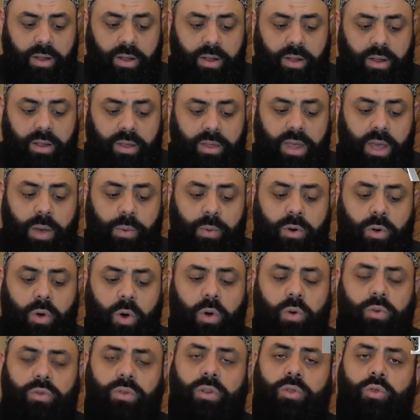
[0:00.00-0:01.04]
They were
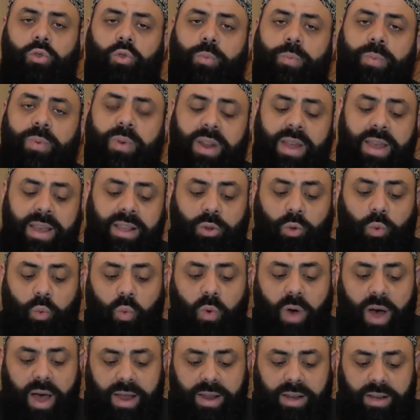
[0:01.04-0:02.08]
ordered to pray
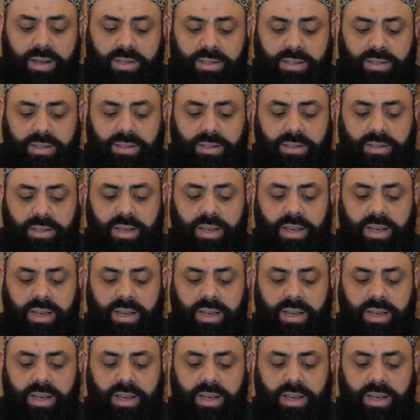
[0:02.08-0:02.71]
twice